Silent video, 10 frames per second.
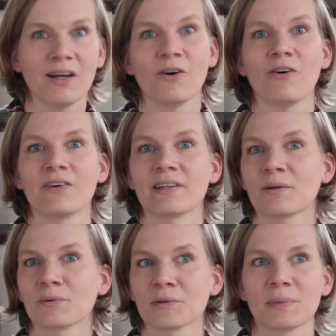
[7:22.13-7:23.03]
or there
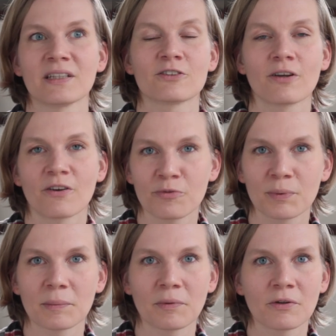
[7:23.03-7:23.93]
will be a ton of
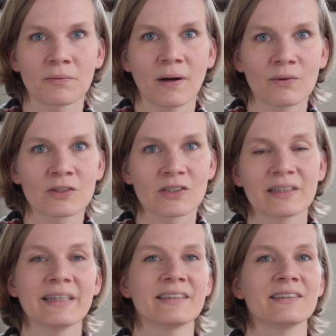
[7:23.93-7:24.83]
people around,
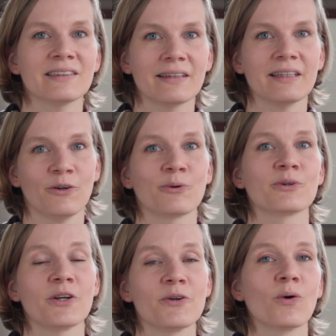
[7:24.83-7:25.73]
let the
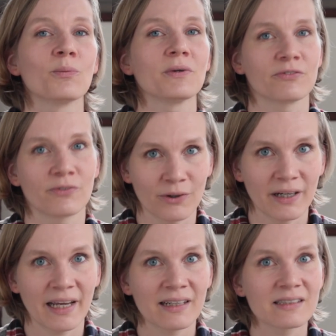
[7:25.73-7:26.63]
owner know
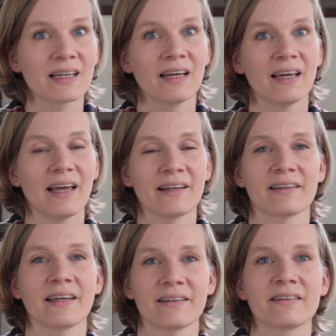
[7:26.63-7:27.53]
beforehand and
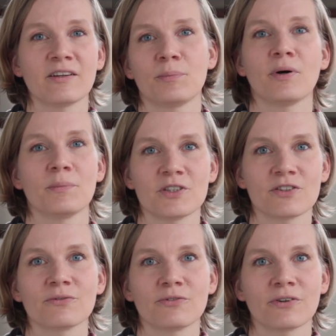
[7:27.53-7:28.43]
get their
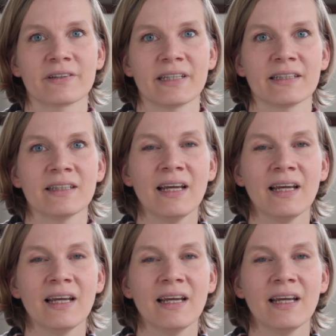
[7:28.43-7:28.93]
permission for that.